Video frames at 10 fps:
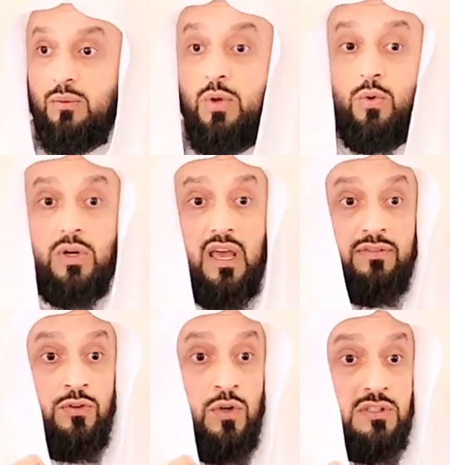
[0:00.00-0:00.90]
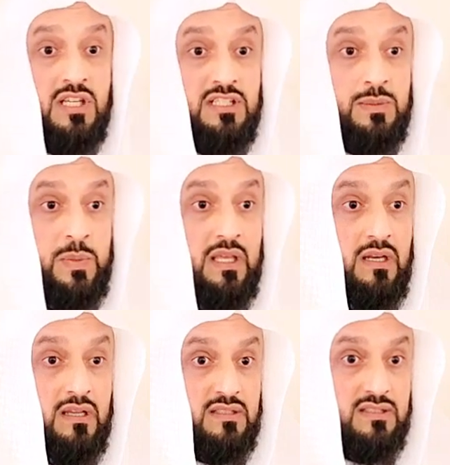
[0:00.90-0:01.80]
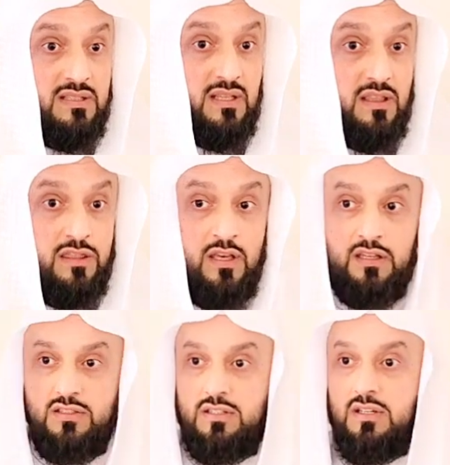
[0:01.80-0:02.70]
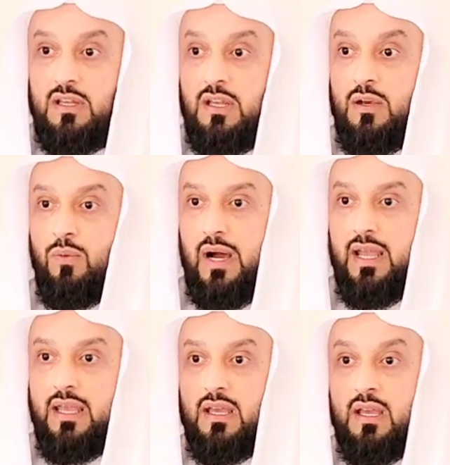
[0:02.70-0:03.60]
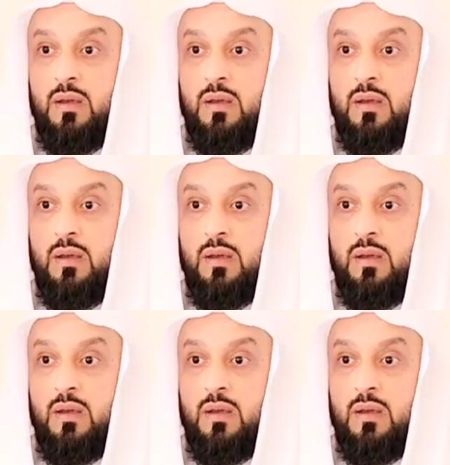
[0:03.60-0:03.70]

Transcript: We would have not experienced thirst. Why?